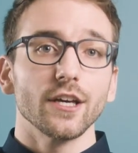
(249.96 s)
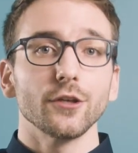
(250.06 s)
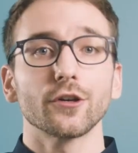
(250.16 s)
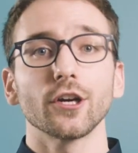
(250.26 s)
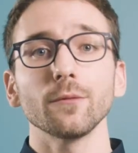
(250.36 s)

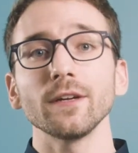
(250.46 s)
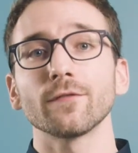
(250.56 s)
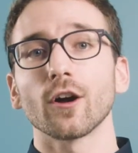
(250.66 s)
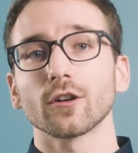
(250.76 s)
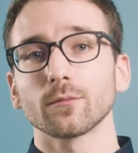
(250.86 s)
you could be
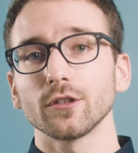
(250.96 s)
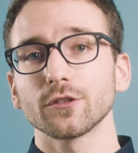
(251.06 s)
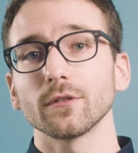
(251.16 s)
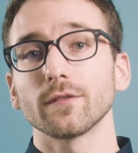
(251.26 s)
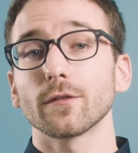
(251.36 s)
vulnerable
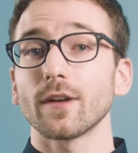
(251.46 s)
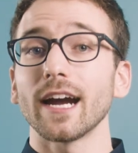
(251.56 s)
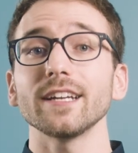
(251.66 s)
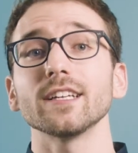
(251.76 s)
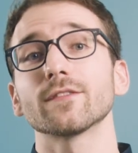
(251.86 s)
to a
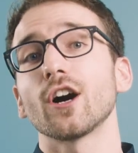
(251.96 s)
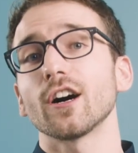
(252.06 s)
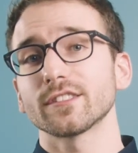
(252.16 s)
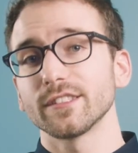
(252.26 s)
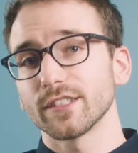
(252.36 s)
variety of
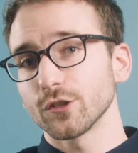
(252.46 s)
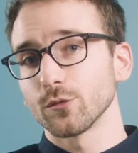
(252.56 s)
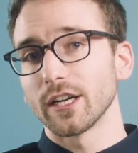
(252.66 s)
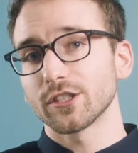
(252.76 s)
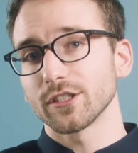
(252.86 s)
costly
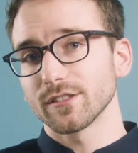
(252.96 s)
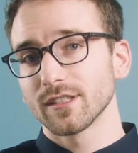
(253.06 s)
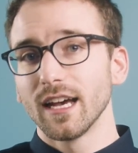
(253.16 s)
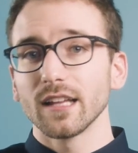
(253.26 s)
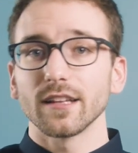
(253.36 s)
situations
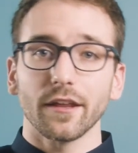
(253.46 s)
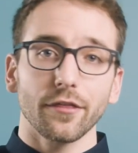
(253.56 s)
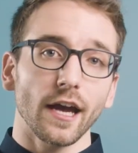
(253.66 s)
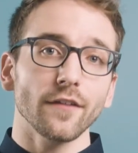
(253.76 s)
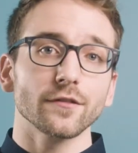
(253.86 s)
like
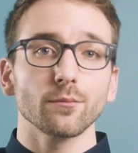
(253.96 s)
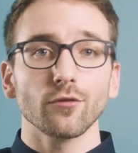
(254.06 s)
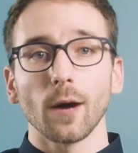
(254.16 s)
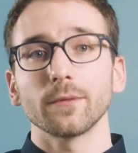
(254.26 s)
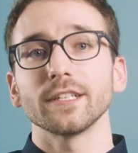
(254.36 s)
theft,
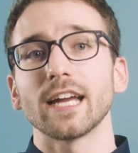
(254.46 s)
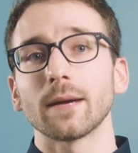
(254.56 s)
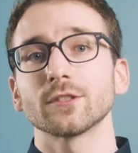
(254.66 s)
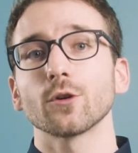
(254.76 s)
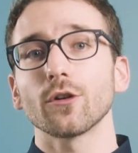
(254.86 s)
property
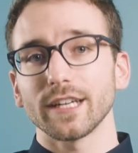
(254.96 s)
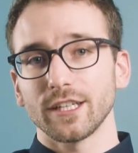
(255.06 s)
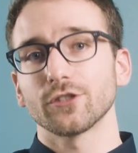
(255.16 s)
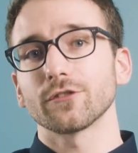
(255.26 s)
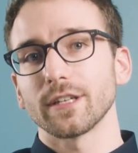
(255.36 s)
damage, or
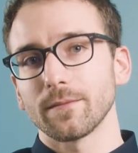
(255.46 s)
injury.